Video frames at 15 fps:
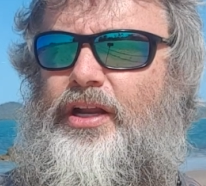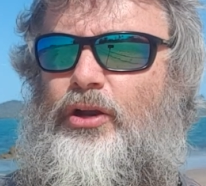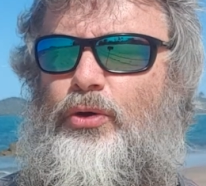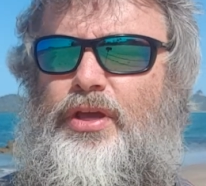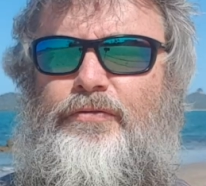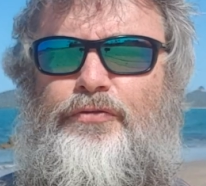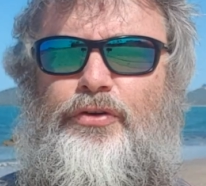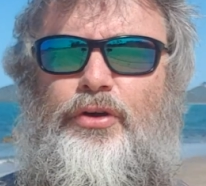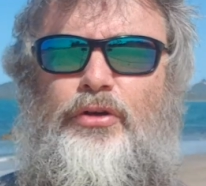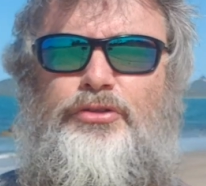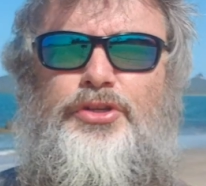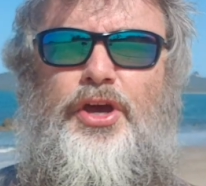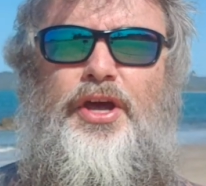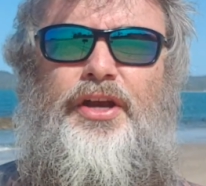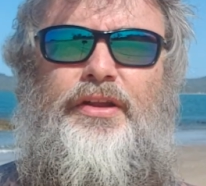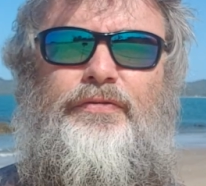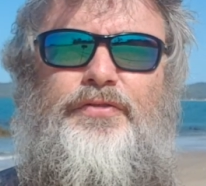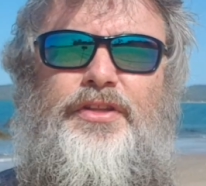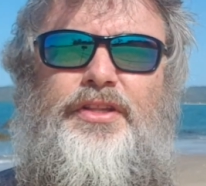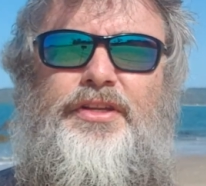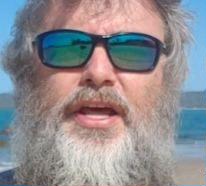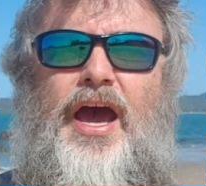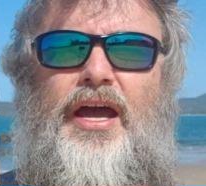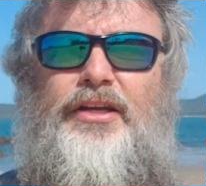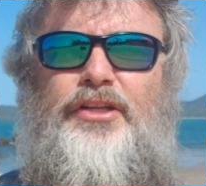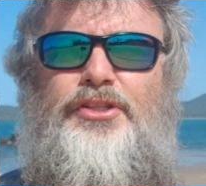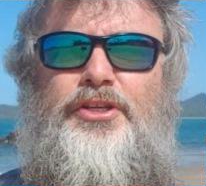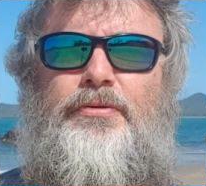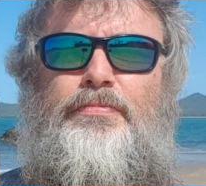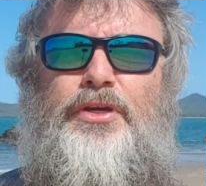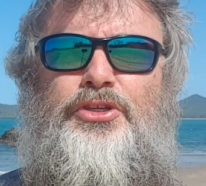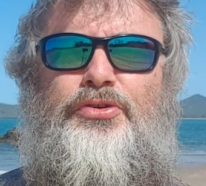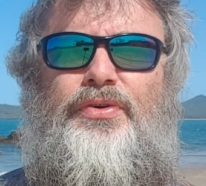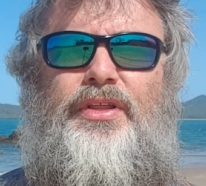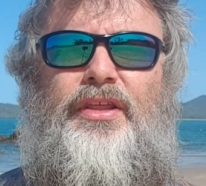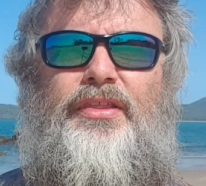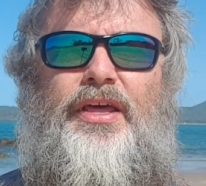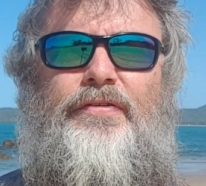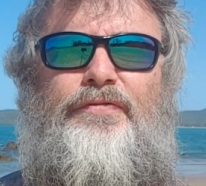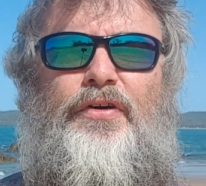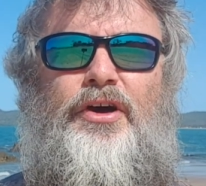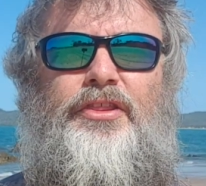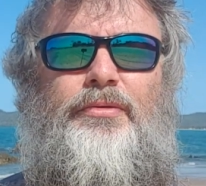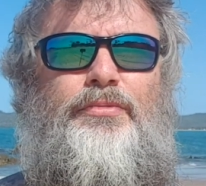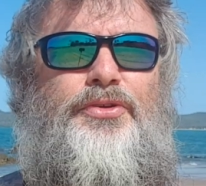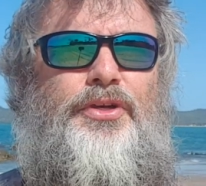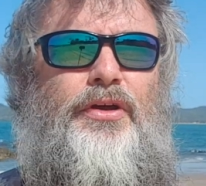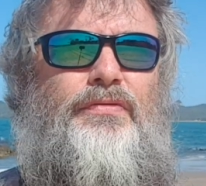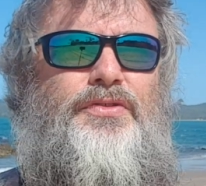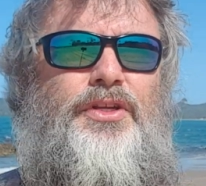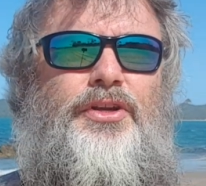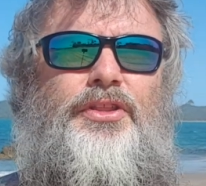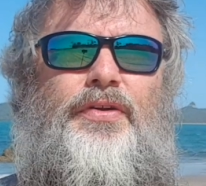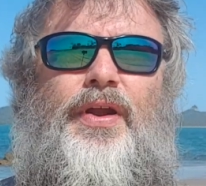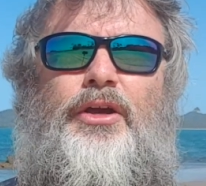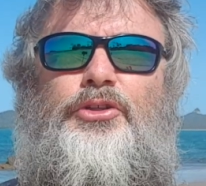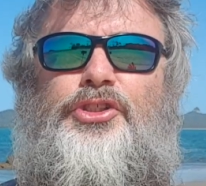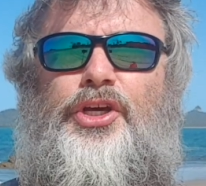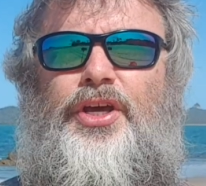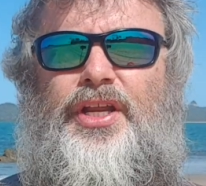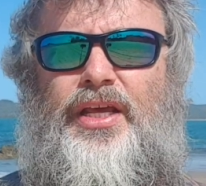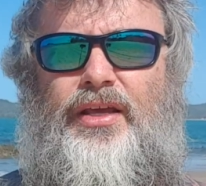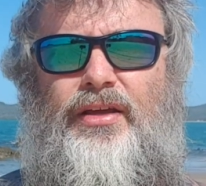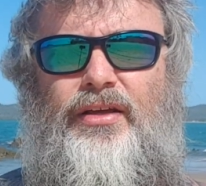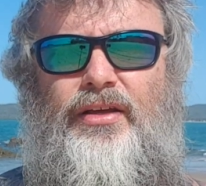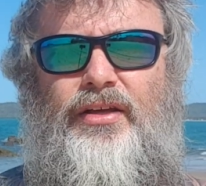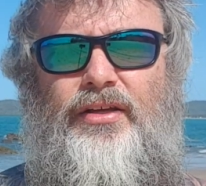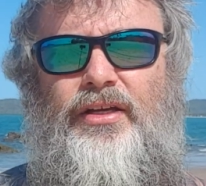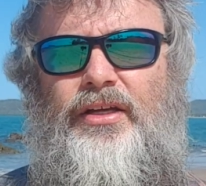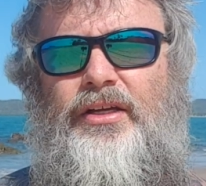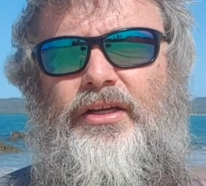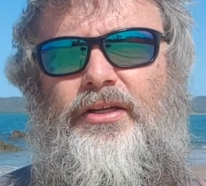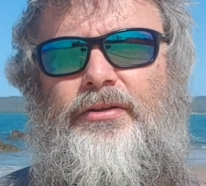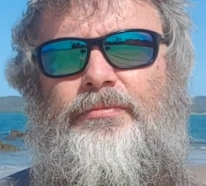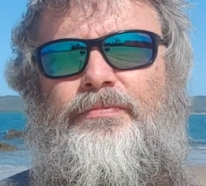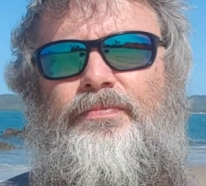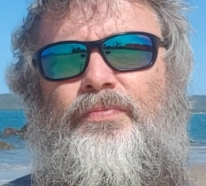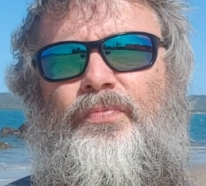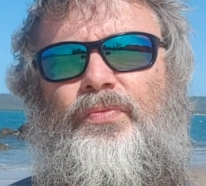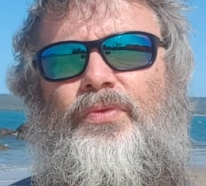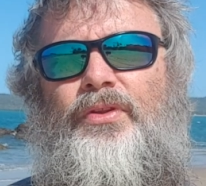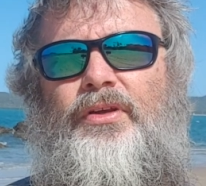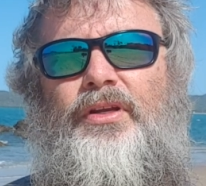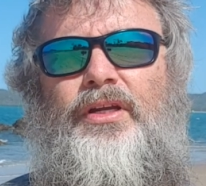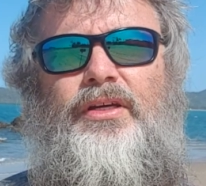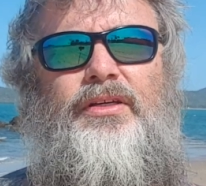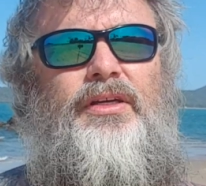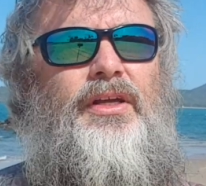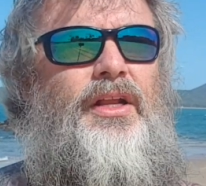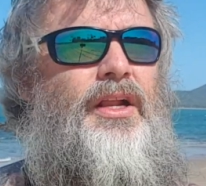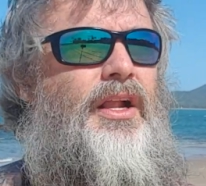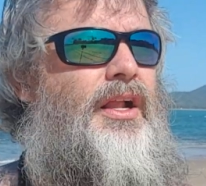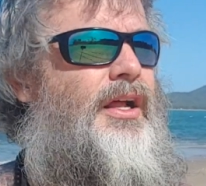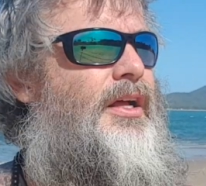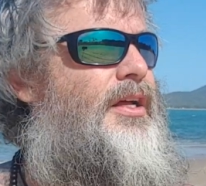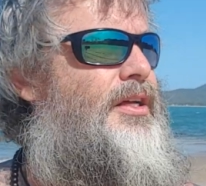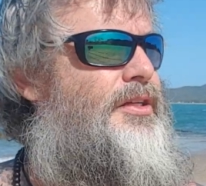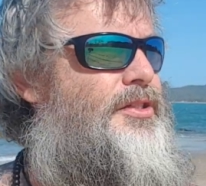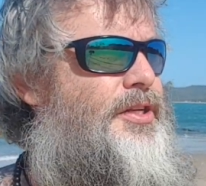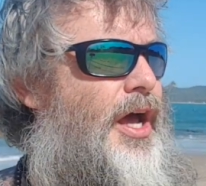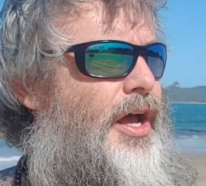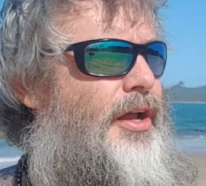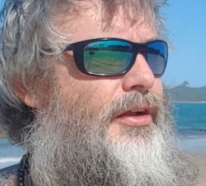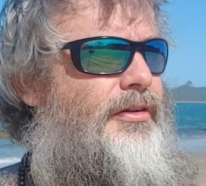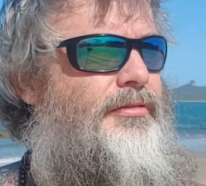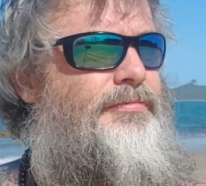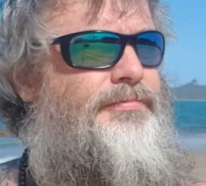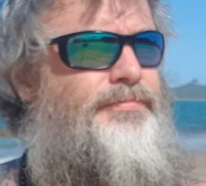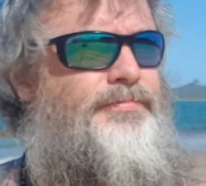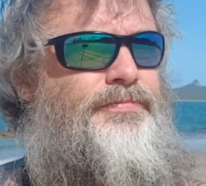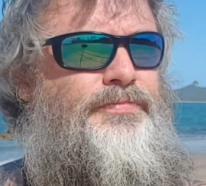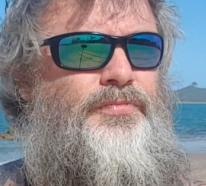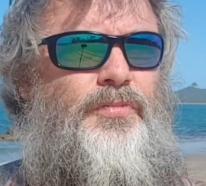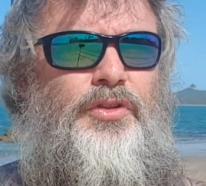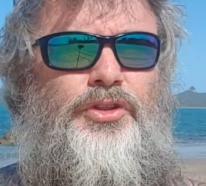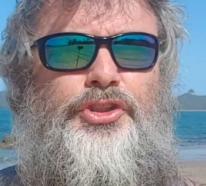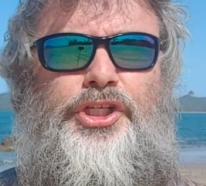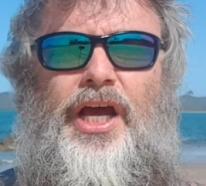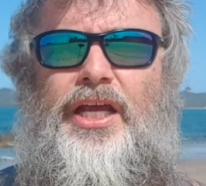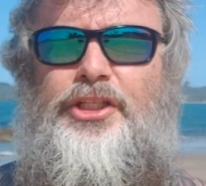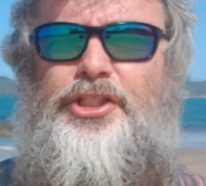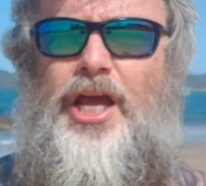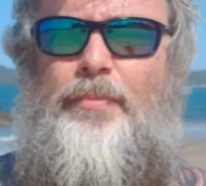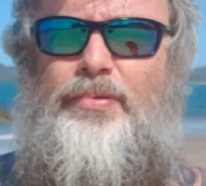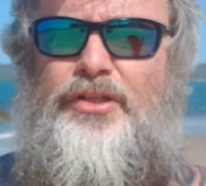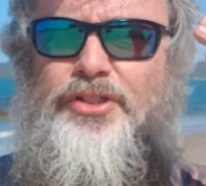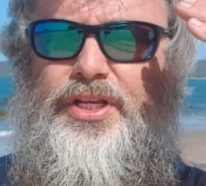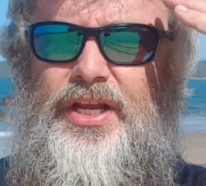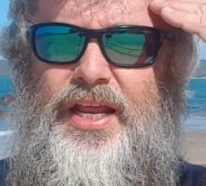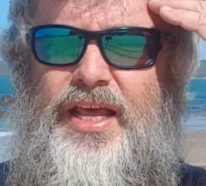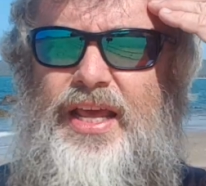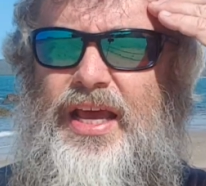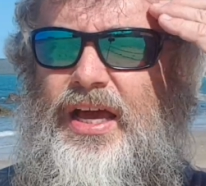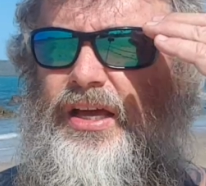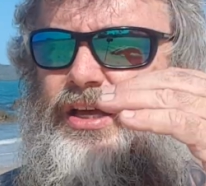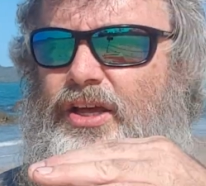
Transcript: looking for an alternative to the darkness and misery that they find themselves in on their own journey. You know? So, change happens in here,